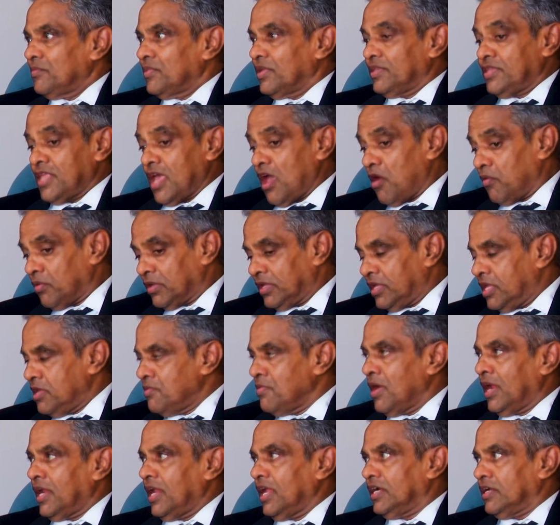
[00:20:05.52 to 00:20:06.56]
They have
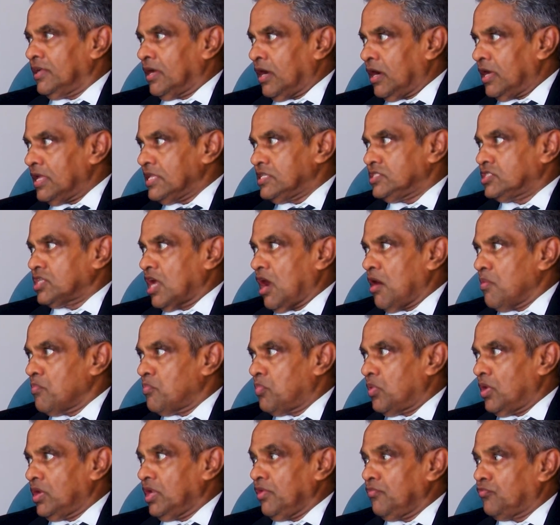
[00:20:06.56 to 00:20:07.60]
given an
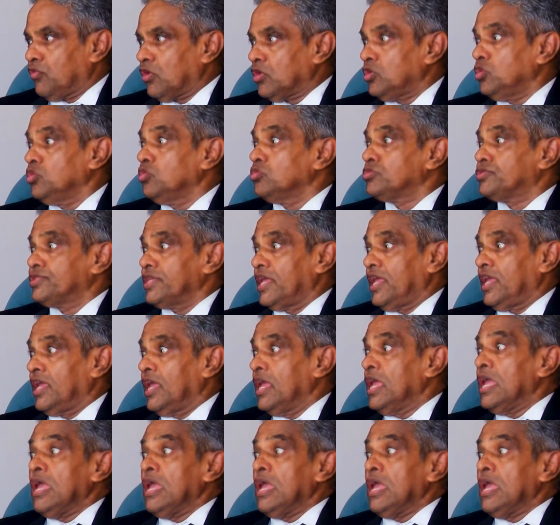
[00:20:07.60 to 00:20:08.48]
example. If you say,